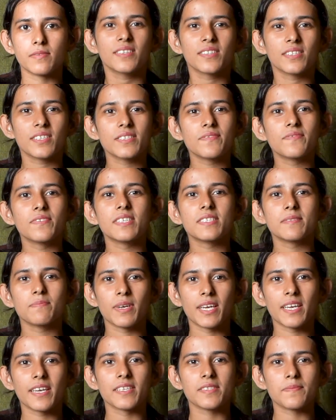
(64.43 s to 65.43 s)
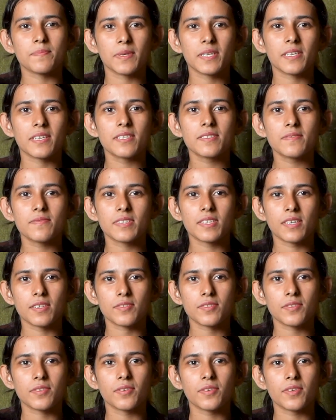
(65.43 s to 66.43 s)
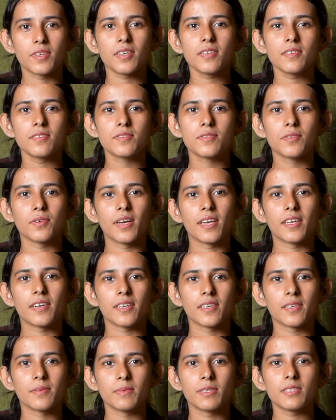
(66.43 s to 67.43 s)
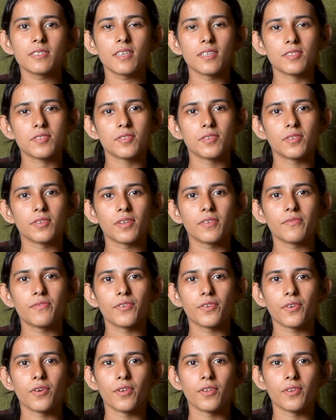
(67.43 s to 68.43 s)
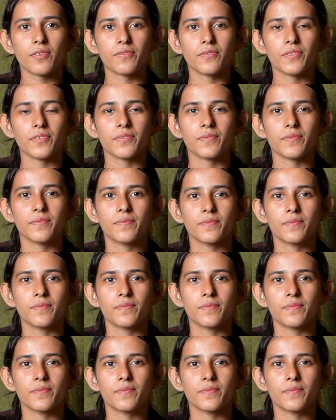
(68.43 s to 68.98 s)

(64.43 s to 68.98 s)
This was my experience with Ajinorah, so I recommend Ajinorah for all of you.